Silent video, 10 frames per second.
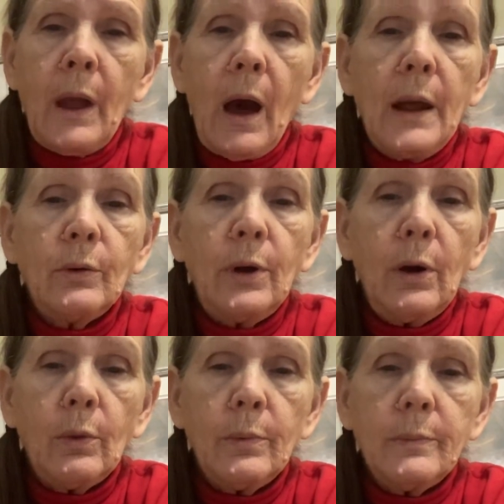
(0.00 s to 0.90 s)
I don't
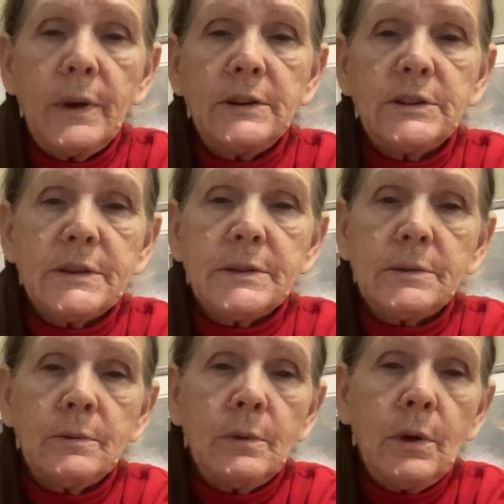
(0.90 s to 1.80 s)
know. It just,
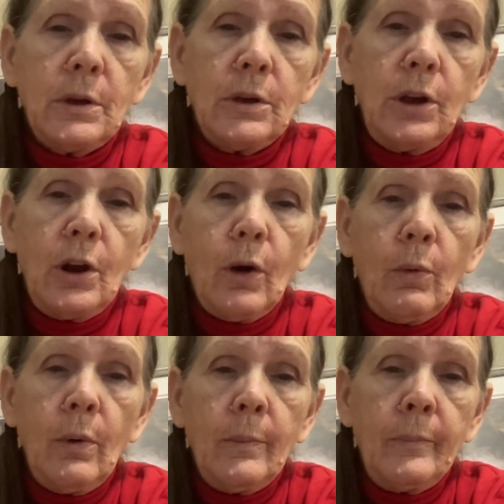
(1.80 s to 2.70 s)

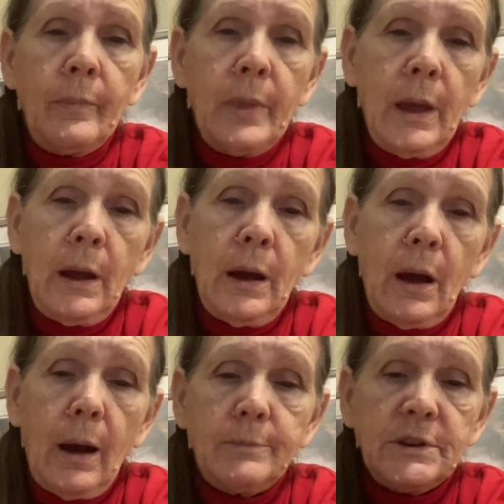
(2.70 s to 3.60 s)

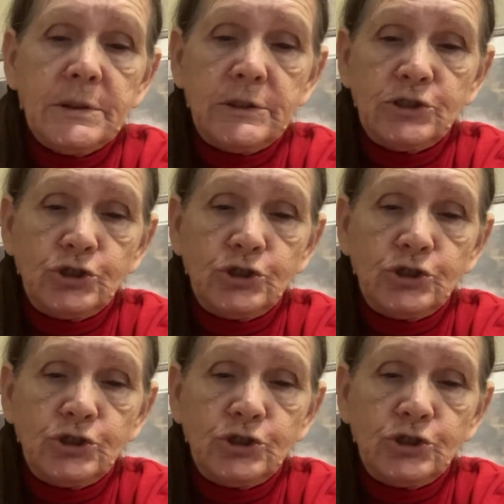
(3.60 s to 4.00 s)
I'm just